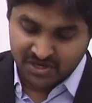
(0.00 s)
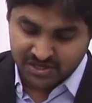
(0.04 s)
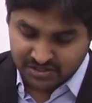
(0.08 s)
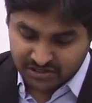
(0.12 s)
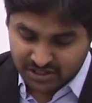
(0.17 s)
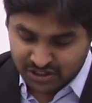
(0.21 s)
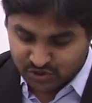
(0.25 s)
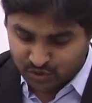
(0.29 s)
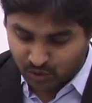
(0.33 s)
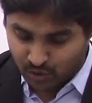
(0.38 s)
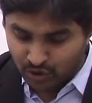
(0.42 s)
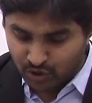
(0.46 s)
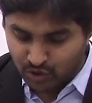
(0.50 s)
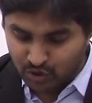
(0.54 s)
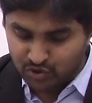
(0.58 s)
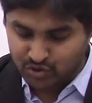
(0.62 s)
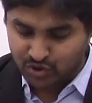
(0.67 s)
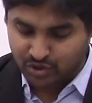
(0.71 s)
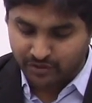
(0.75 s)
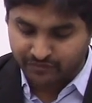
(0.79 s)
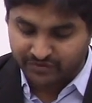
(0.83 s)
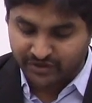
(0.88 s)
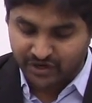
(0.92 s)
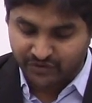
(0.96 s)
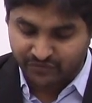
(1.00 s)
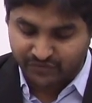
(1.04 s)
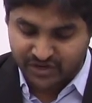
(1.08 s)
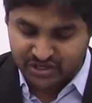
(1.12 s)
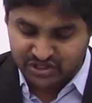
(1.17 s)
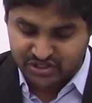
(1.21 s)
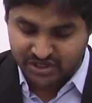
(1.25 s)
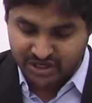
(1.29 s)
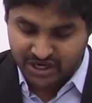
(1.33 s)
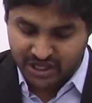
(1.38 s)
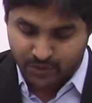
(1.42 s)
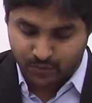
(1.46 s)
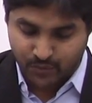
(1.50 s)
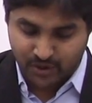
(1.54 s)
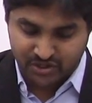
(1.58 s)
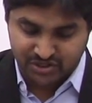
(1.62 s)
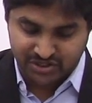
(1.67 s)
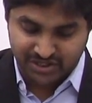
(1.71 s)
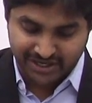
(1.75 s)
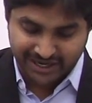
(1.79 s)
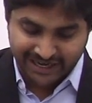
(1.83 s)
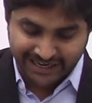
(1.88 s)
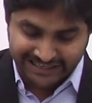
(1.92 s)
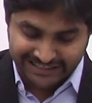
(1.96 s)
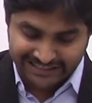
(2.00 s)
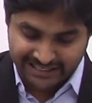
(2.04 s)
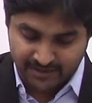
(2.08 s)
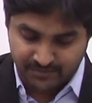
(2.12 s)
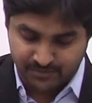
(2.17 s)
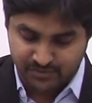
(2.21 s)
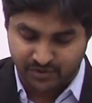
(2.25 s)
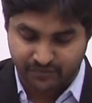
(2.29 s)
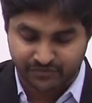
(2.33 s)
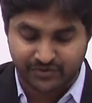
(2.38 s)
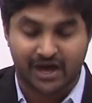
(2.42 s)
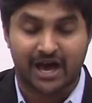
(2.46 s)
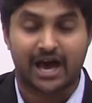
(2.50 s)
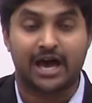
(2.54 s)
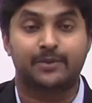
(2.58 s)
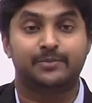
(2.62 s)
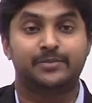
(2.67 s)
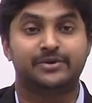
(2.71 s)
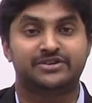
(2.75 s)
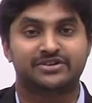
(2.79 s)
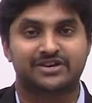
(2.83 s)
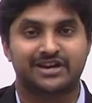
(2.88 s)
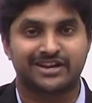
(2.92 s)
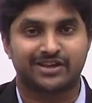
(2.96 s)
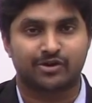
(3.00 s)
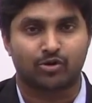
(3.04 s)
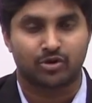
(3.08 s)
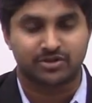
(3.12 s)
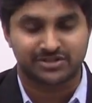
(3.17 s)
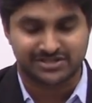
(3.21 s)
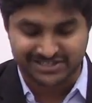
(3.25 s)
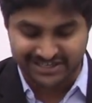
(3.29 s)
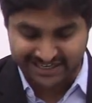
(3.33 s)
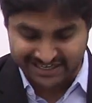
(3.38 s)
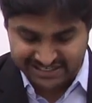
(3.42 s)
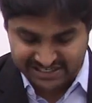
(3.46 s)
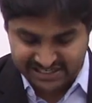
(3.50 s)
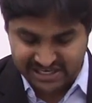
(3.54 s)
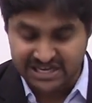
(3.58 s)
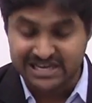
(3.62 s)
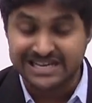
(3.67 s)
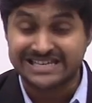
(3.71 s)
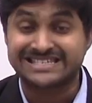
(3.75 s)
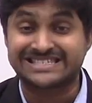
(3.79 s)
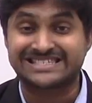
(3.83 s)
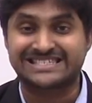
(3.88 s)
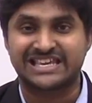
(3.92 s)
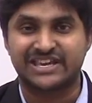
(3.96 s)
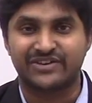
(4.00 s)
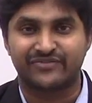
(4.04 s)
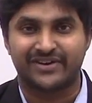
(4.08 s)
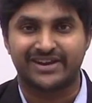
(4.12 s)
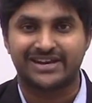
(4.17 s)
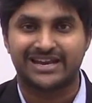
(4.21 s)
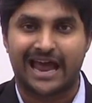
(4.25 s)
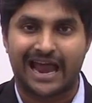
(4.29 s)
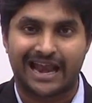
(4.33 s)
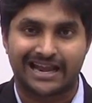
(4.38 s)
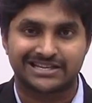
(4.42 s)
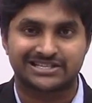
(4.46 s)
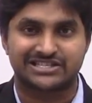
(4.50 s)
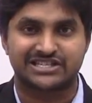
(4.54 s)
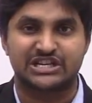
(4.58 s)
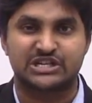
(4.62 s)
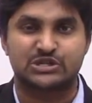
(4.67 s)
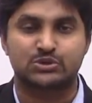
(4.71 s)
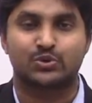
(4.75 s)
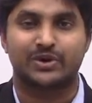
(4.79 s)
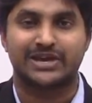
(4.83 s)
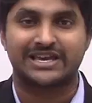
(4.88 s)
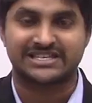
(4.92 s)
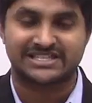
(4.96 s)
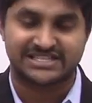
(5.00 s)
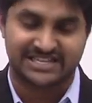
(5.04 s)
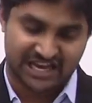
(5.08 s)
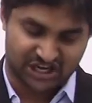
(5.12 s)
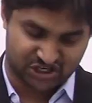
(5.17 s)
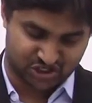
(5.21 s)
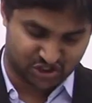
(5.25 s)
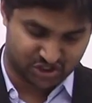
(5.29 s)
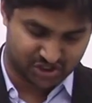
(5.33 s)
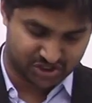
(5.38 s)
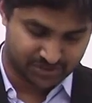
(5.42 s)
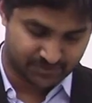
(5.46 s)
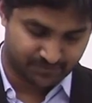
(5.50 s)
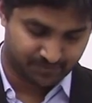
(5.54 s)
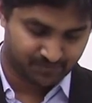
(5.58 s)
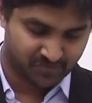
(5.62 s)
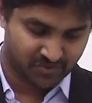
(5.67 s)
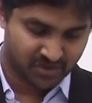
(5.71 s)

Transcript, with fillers: The solution of the differential equation in terms of the arbitrary constants c1 and c2 is dash.